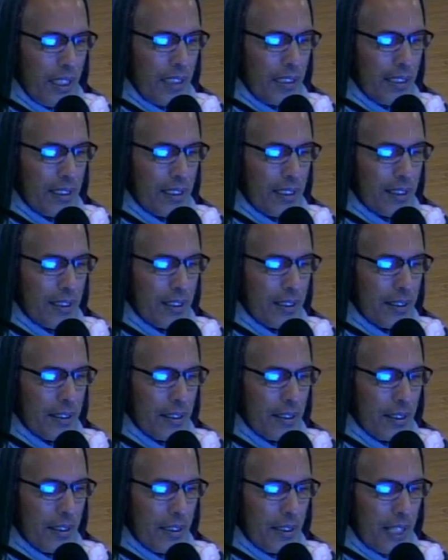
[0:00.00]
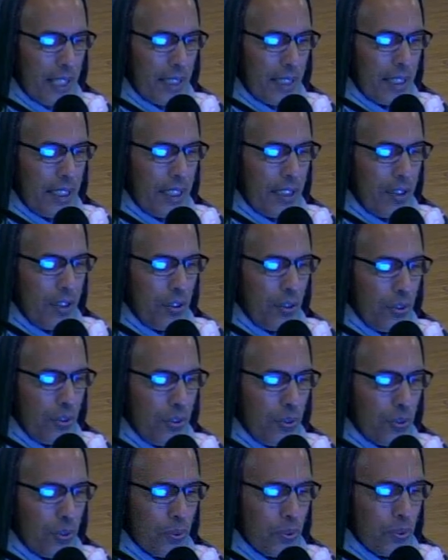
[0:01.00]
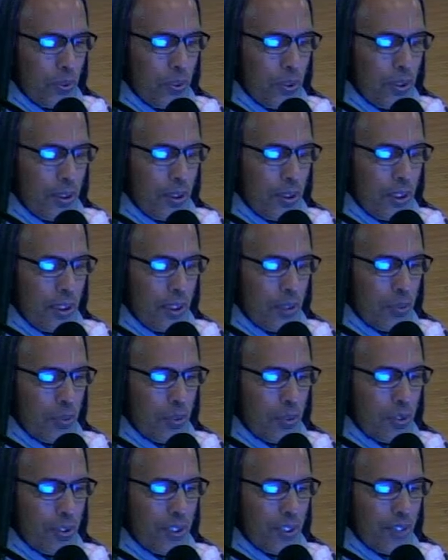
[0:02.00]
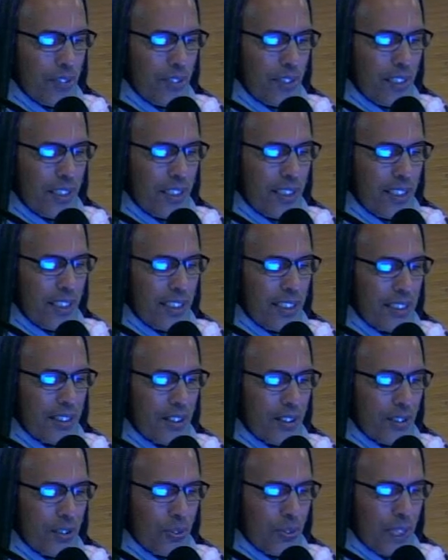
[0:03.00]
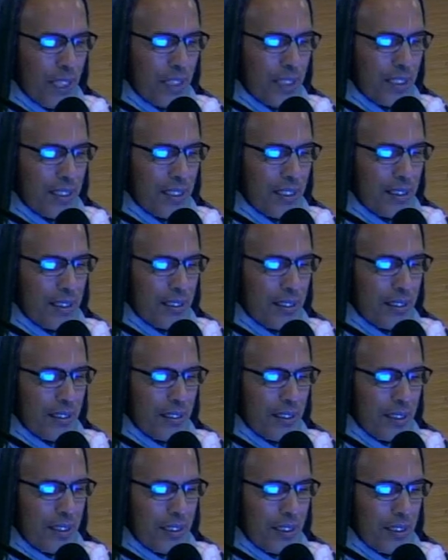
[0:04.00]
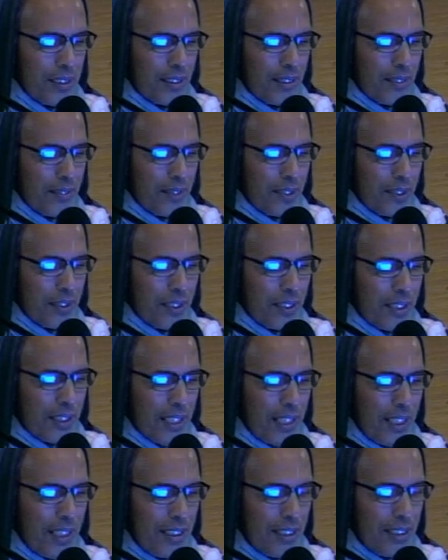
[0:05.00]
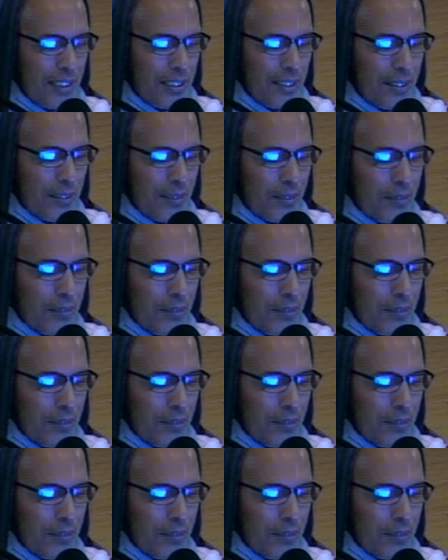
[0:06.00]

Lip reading: is that he knew this would severely distress these devoted ladies.